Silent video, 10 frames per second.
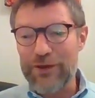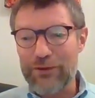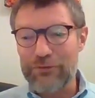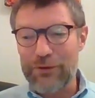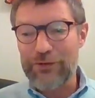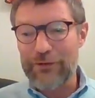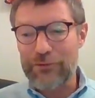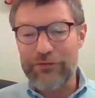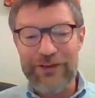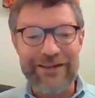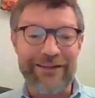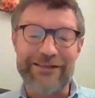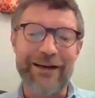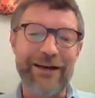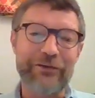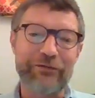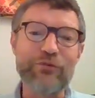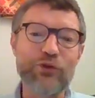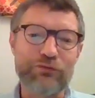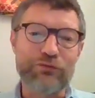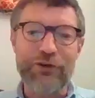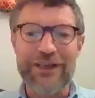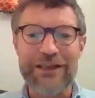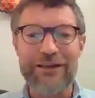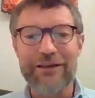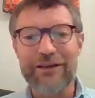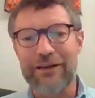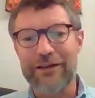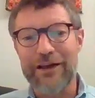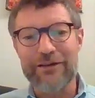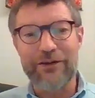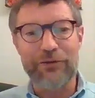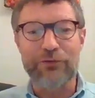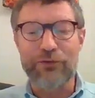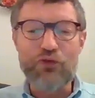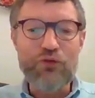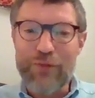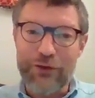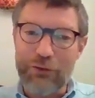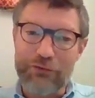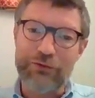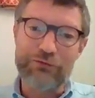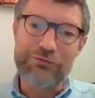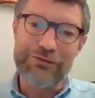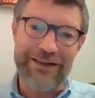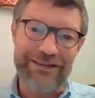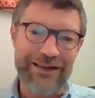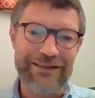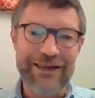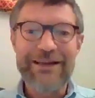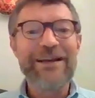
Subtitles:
because we also have to think that's nice, remote working and the Zoom and other tools like that.